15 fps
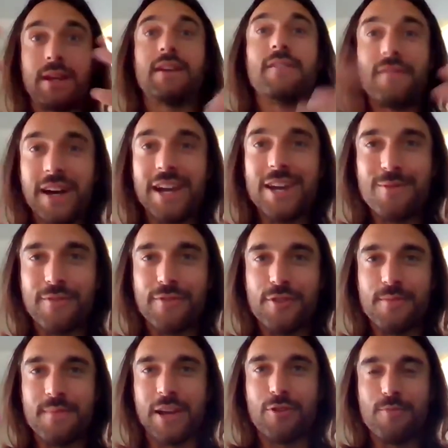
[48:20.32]
an environment for the
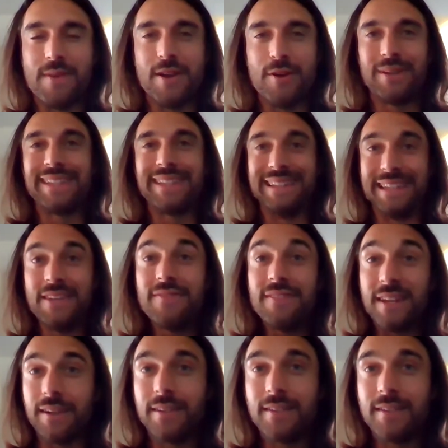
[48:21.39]
microbiota to live in.